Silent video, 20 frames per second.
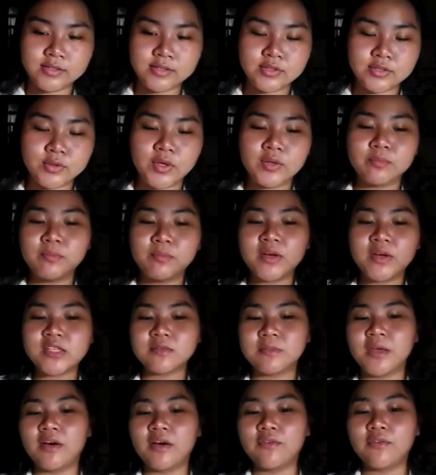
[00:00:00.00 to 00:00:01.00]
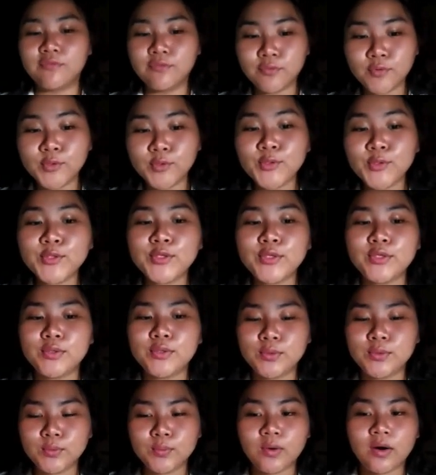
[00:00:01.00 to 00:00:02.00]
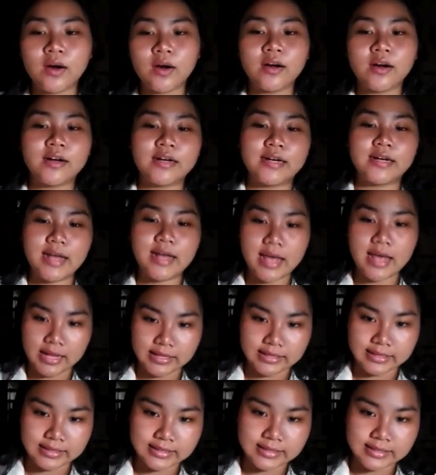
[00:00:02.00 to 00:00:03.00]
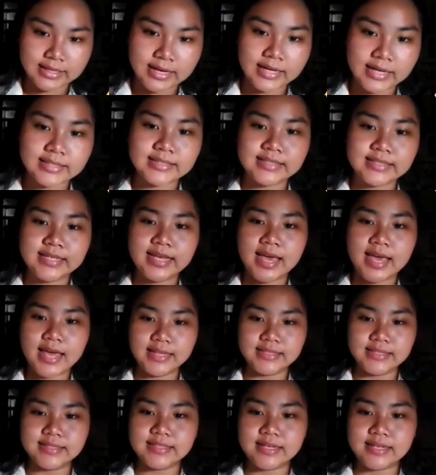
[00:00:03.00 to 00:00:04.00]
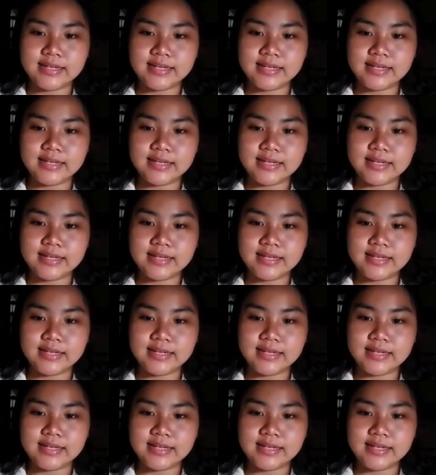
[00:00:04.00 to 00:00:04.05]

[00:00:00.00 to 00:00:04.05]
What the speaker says: So it must be a full URL at the end.